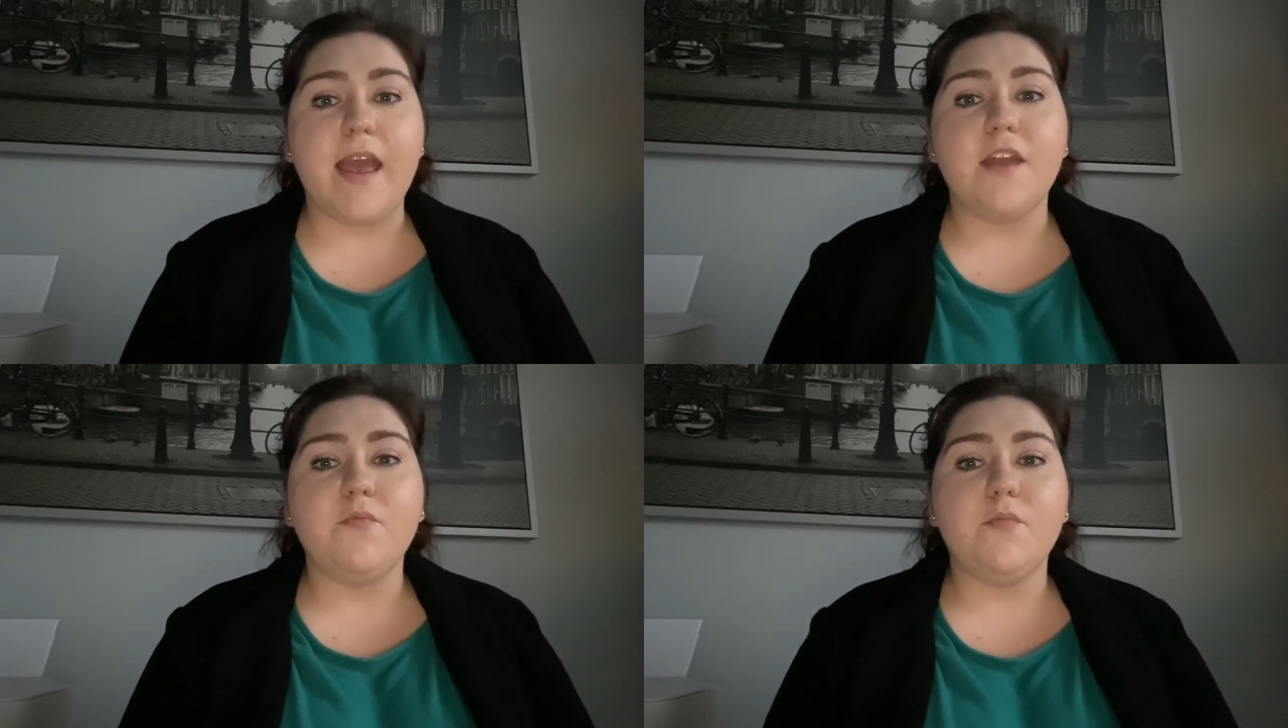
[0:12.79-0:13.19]

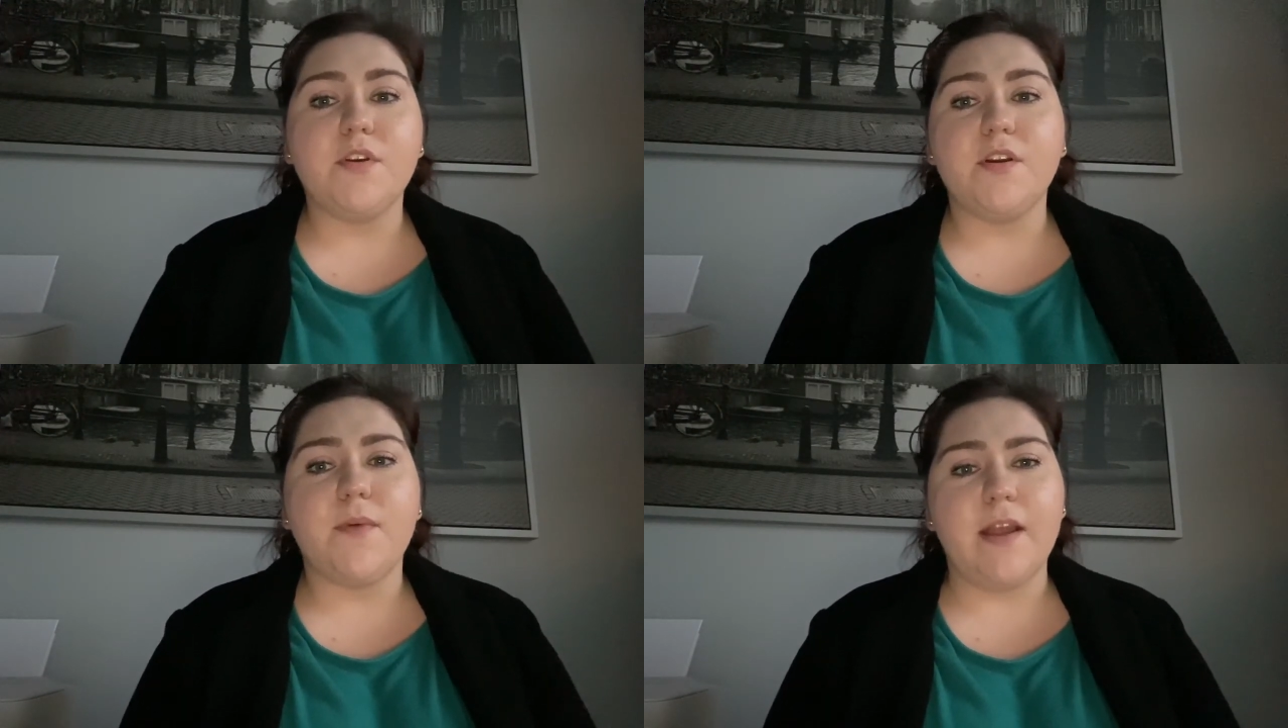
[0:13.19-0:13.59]
and
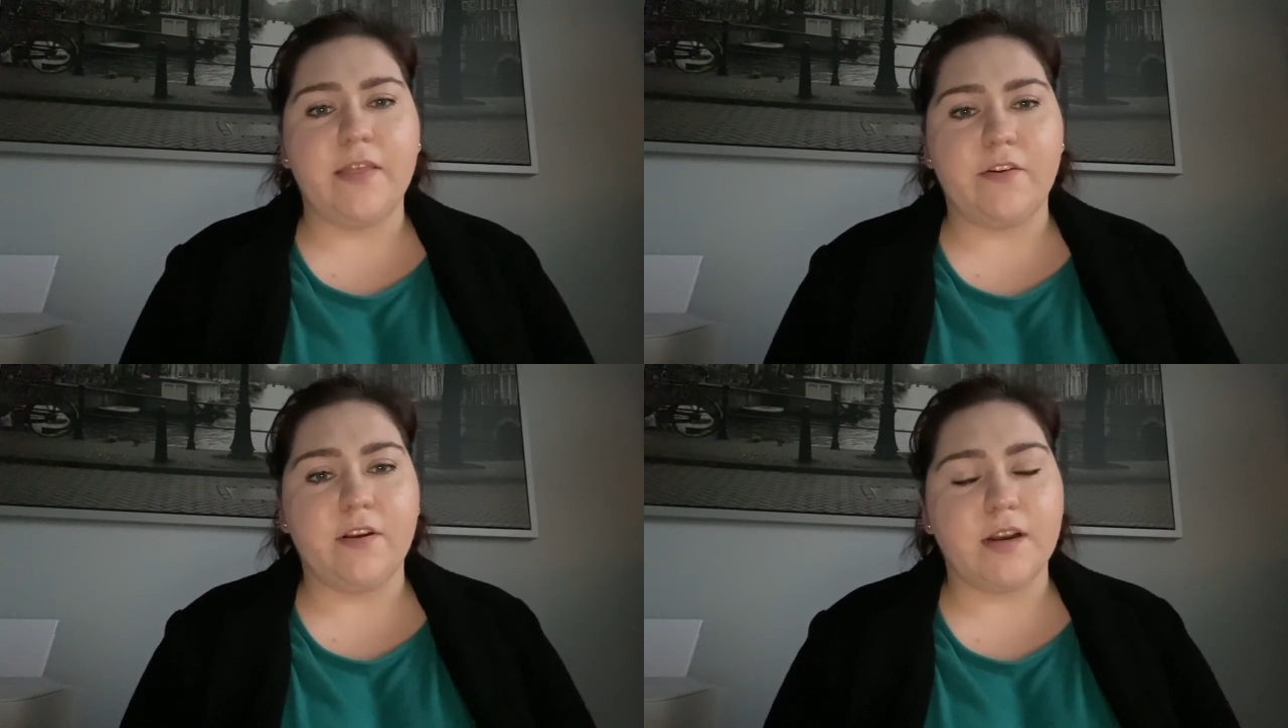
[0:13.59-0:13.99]
wonder why
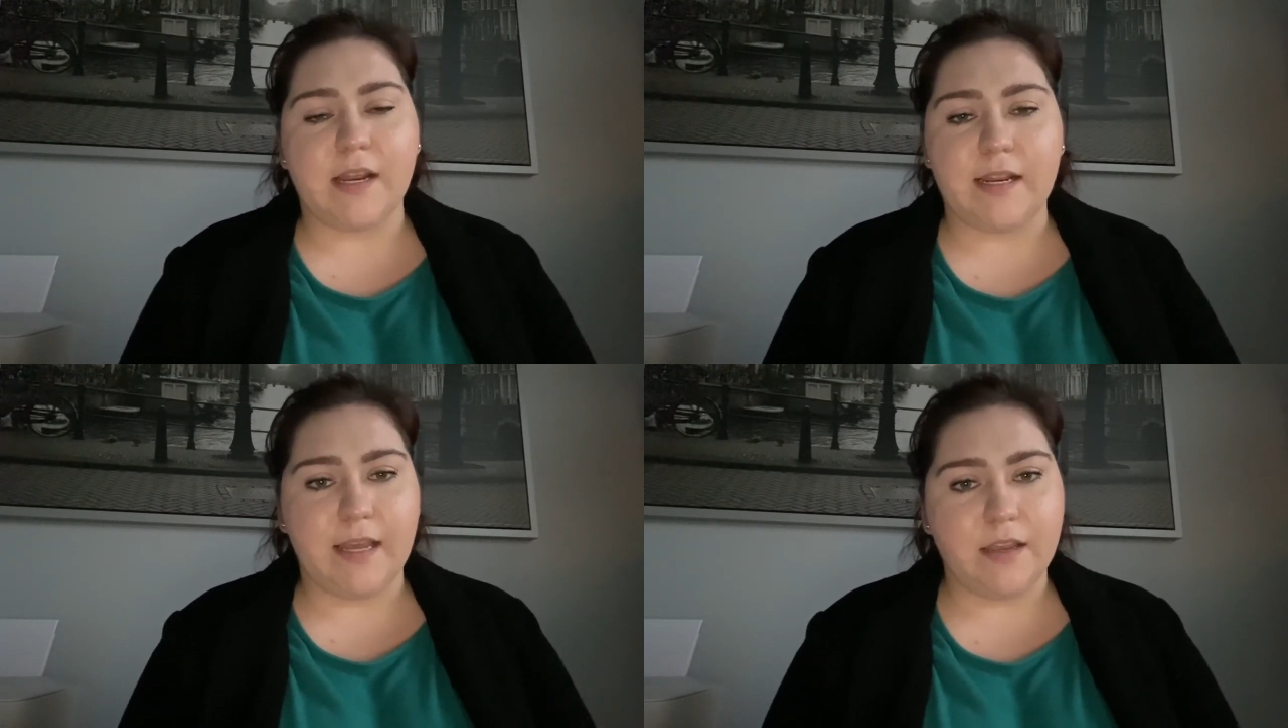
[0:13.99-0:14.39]
there are
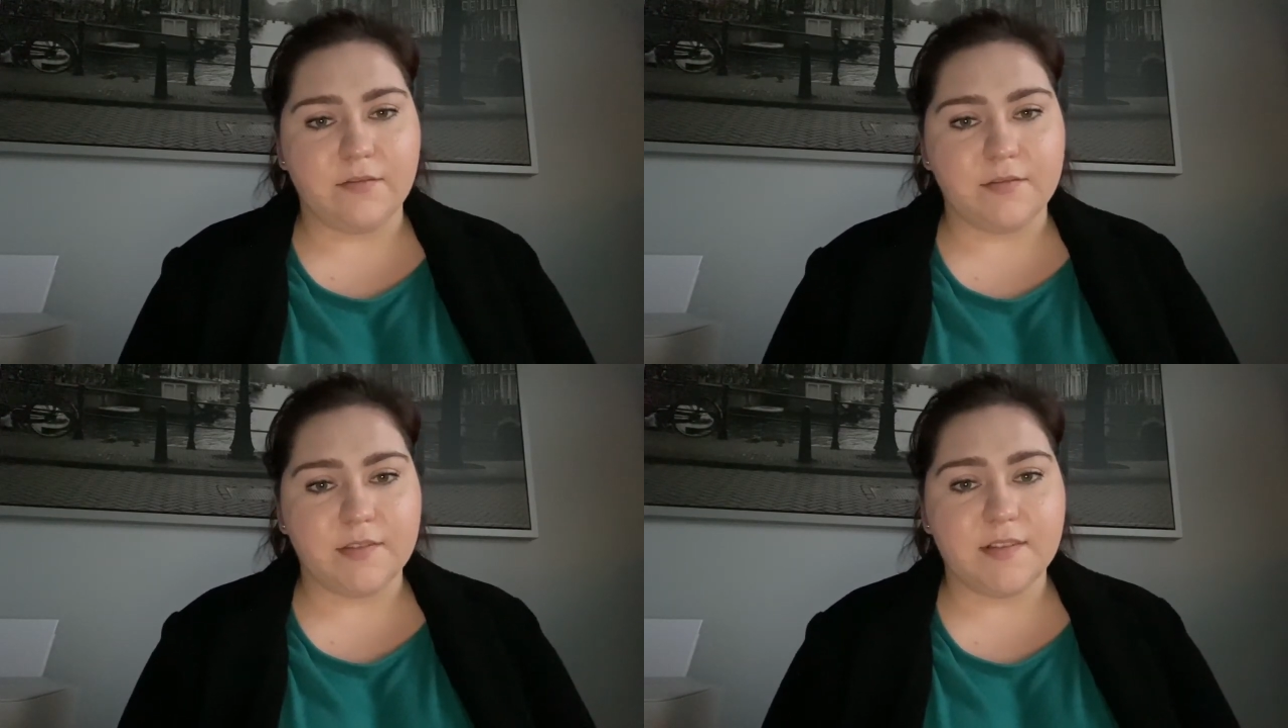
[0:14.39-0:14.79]
nine
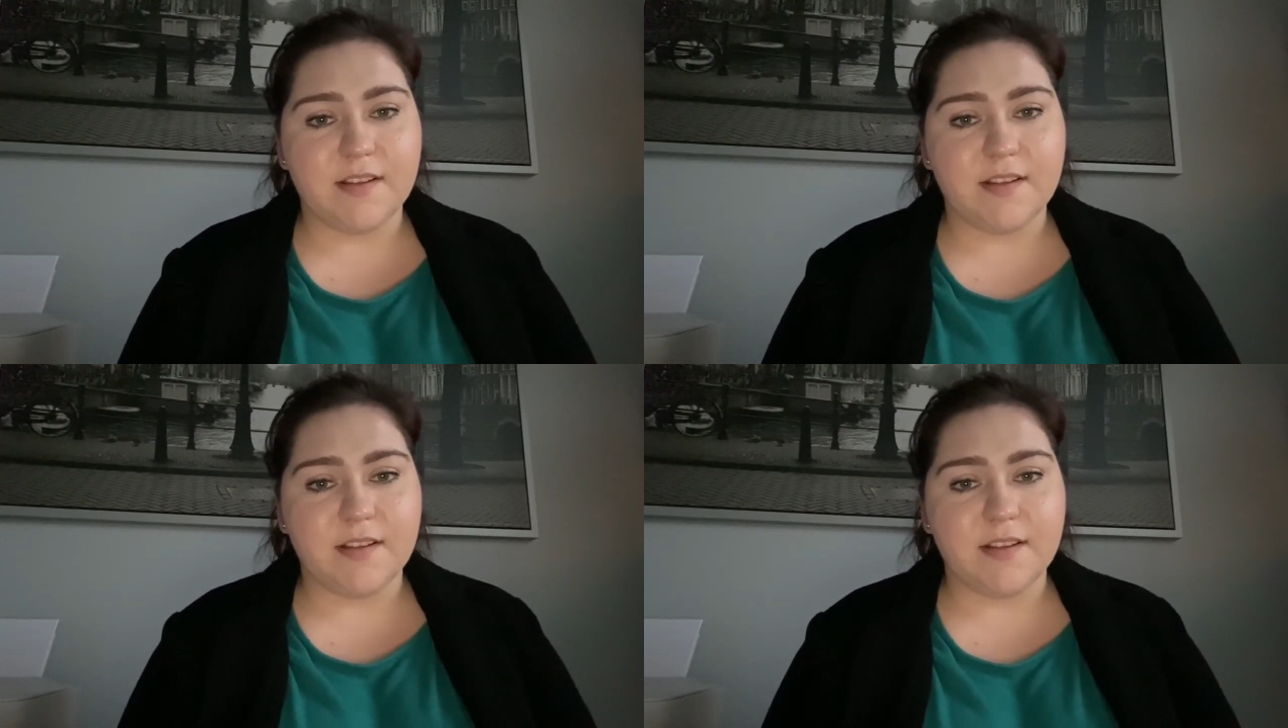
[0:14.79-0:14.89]
candles?